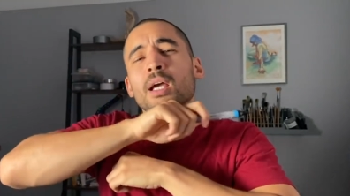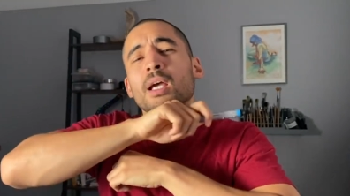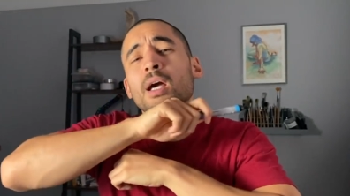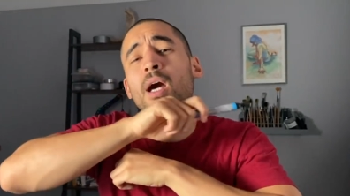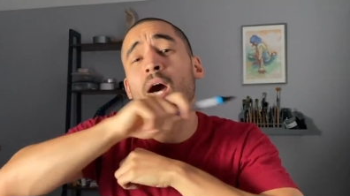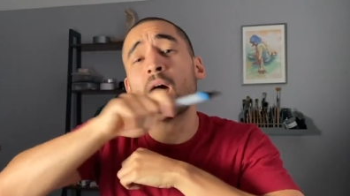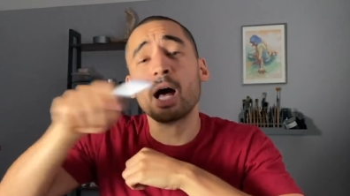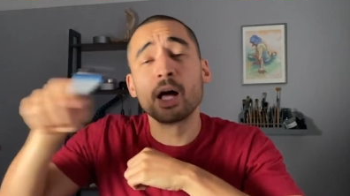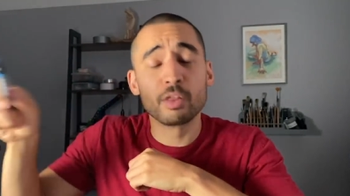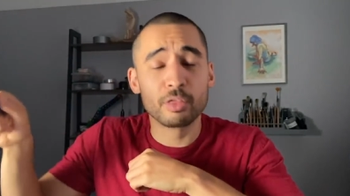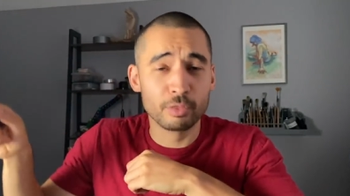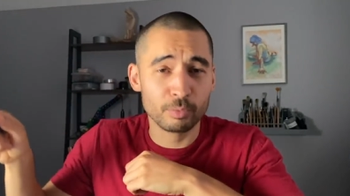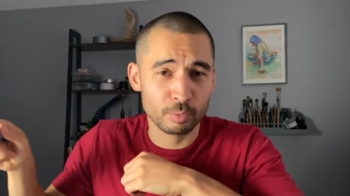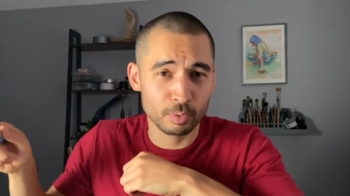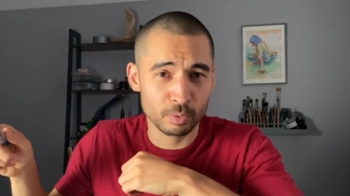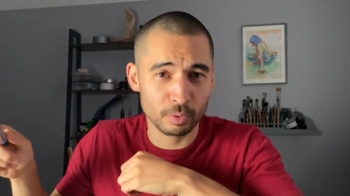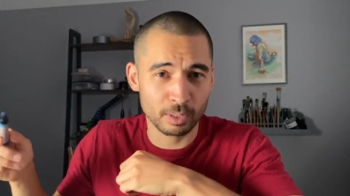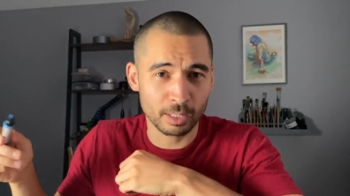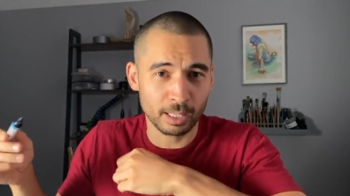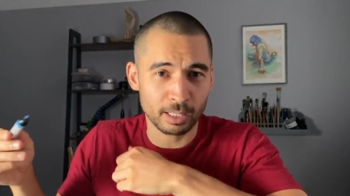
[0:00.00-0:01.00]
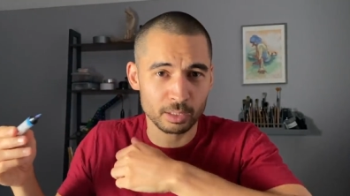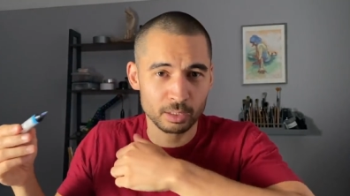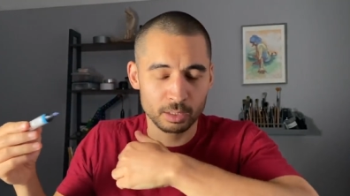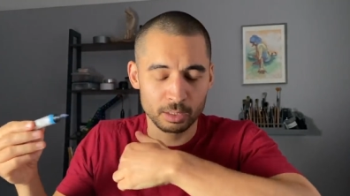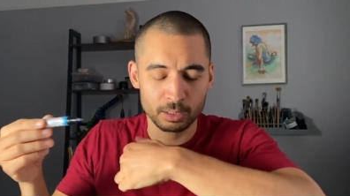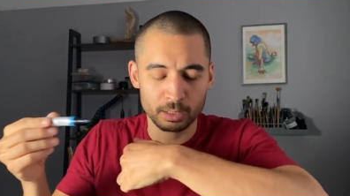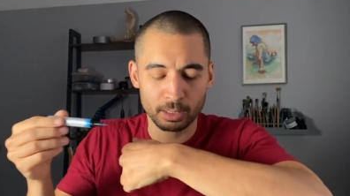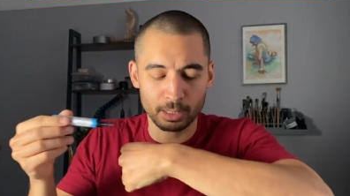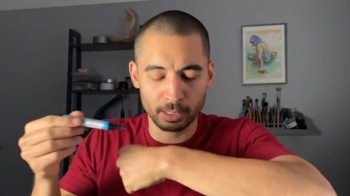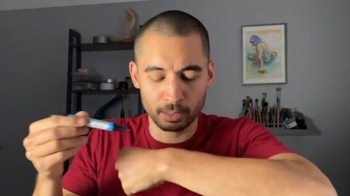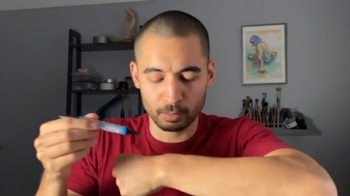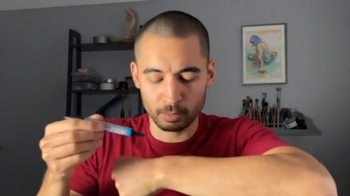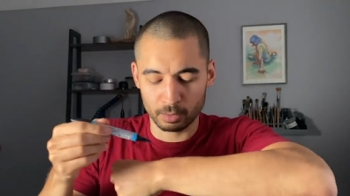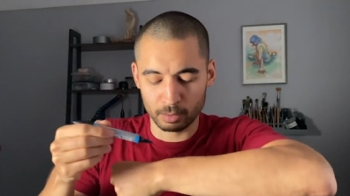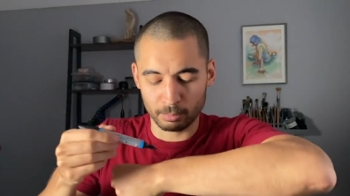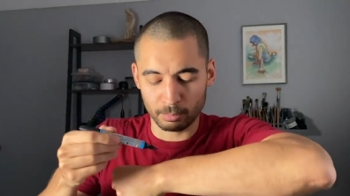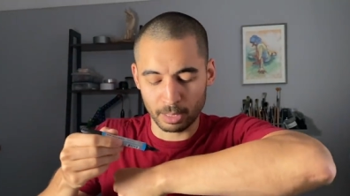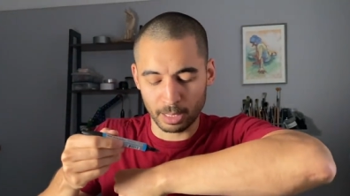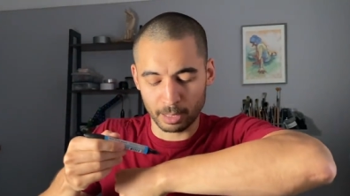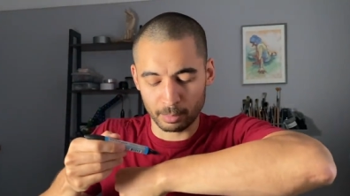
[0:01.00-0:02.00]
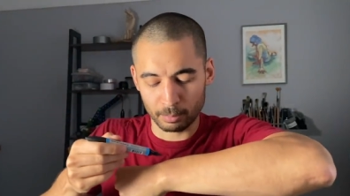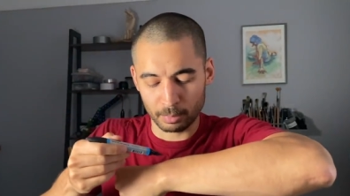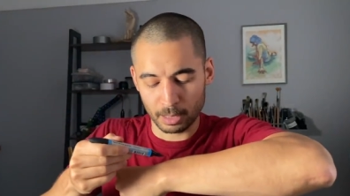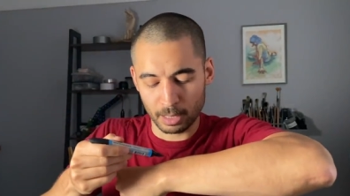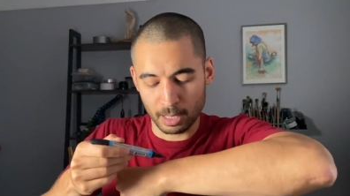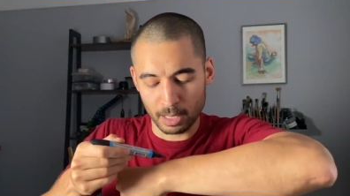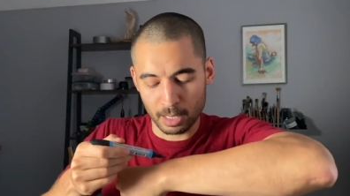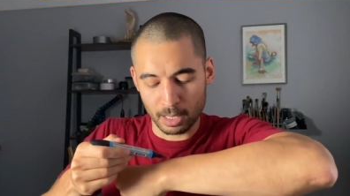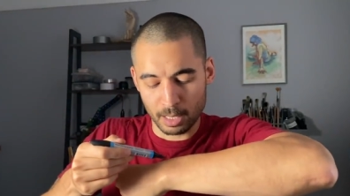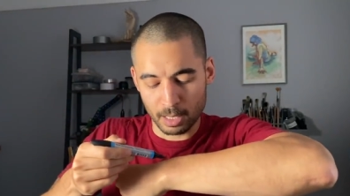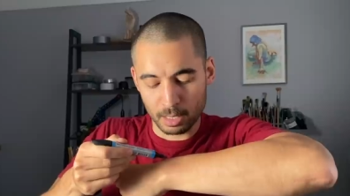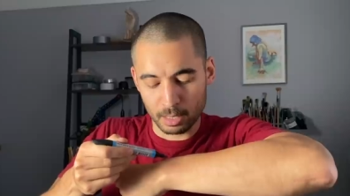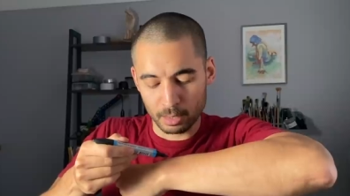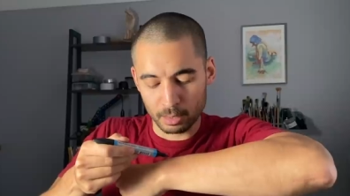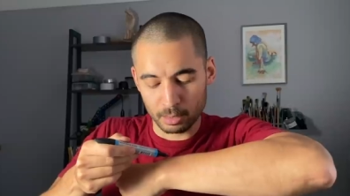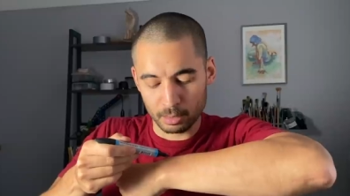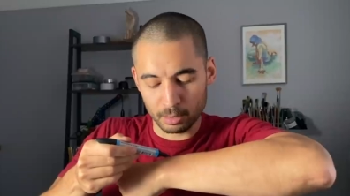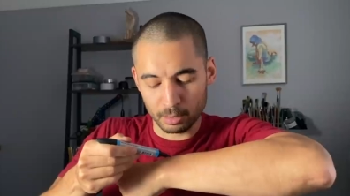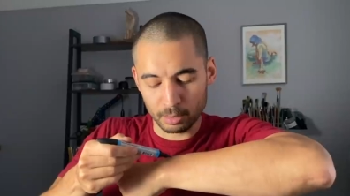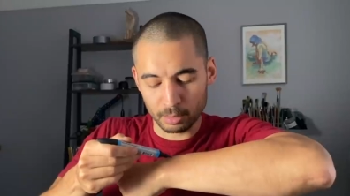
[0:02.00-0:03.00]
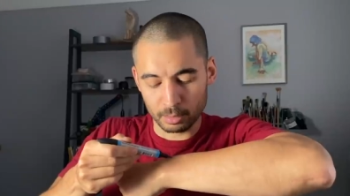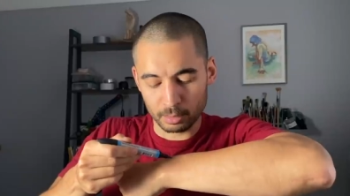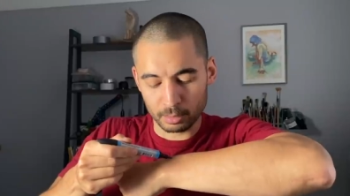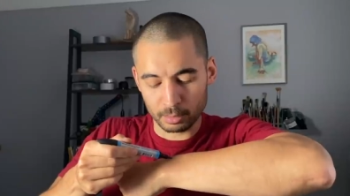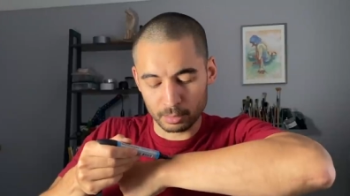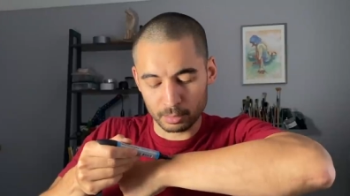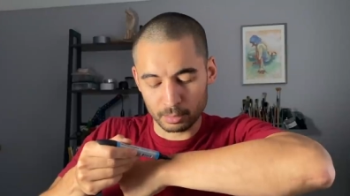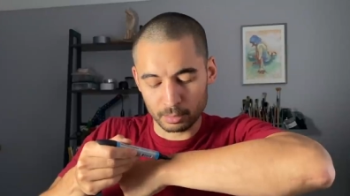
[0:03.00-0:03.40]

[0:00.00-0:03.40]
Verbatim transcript: cut through that, just like on the map, look,